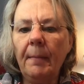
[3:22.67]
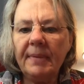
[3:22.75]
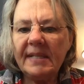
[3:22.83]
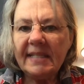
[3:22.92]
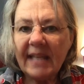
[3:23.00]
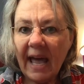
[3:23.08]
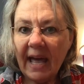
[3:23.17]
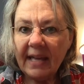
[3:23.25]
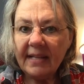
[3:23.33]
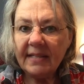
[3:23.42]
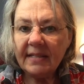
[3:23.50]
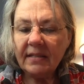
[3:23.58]

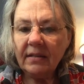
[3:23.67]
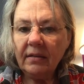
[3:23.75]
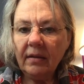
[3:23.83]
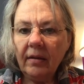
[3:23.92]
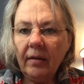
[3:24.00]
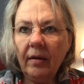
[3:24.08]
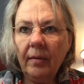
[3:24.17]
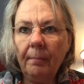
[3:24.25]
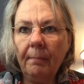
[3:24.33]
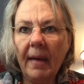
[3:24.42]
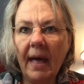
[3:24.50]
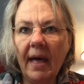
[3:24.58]
besides
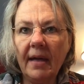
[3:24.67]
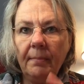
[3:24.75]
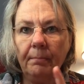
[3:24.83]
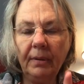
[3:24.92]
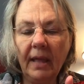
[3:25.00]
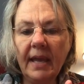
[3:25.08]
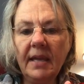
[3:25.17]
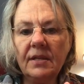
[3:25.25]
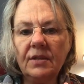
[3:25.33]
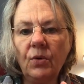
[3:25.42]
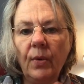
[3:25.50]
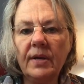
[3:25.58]
my
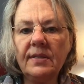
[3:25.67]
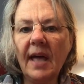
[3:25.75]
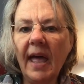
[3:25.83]
blanket squares,